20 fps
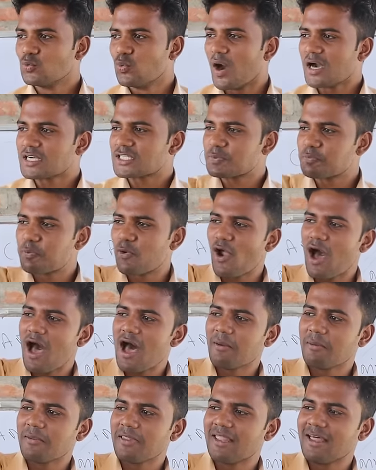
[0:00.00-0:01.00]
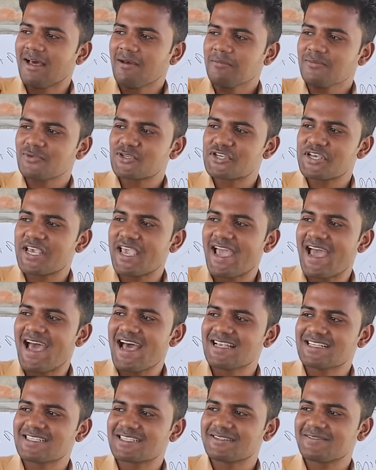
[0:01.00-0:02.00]
What's problem she
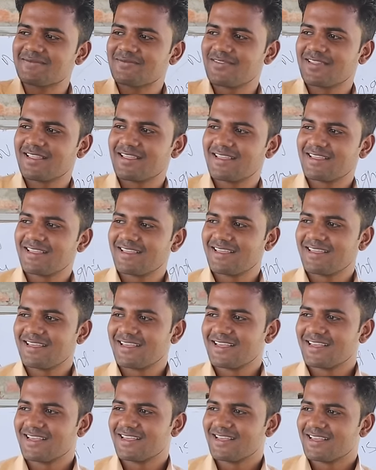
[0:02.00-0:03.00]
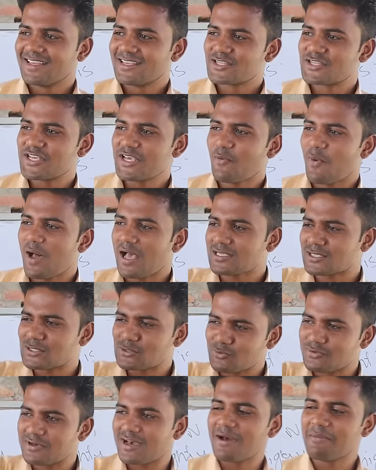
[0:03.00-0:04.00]
has? She wants
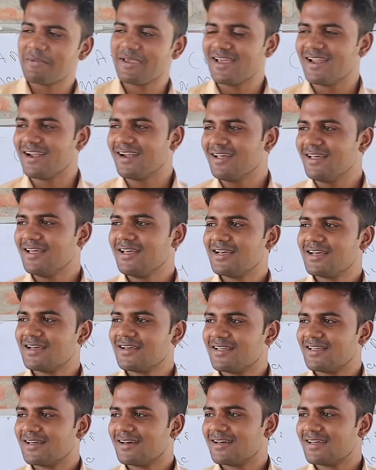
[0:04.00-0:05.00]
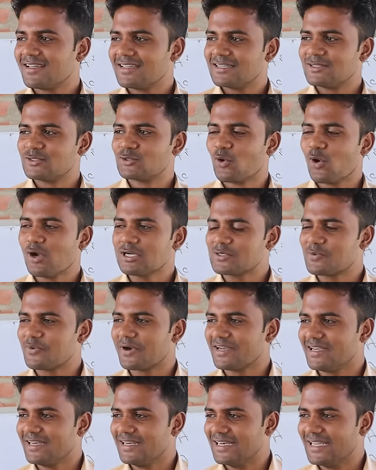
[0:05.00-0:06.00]
to come here. Don't
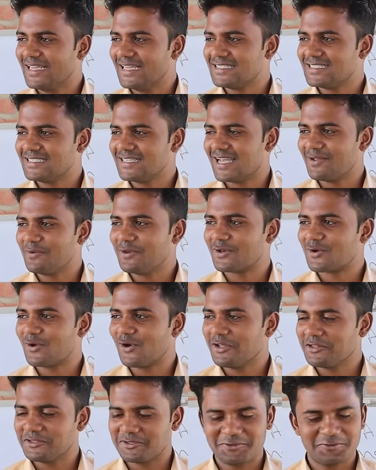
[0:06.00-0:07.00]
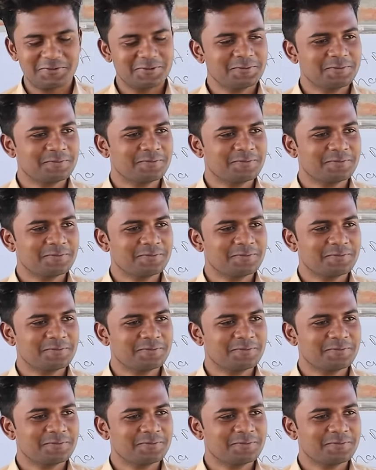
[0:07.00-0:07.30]
worry, lady, I will call you.